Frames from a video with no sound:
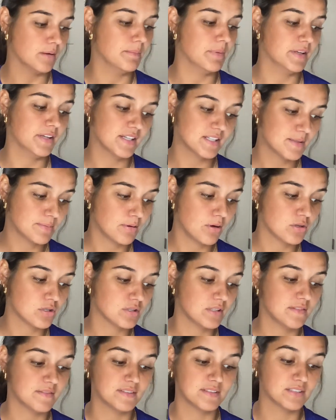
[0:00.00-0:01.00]
but this approach
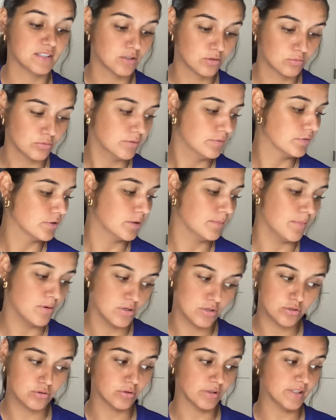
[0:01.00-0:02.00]
leaves little room for
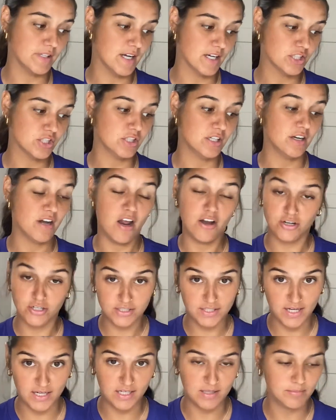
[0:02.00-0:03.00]
emotional connection and
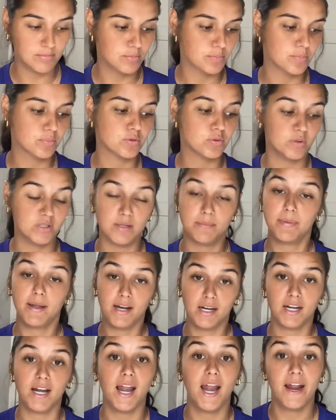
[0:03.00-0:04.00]
understanding between the
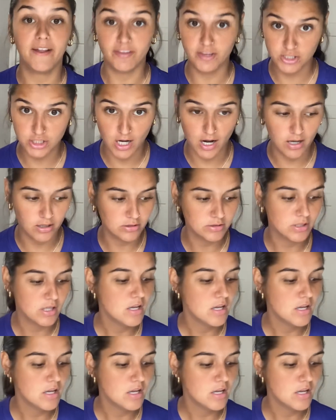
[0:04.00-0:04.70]
parent and the child.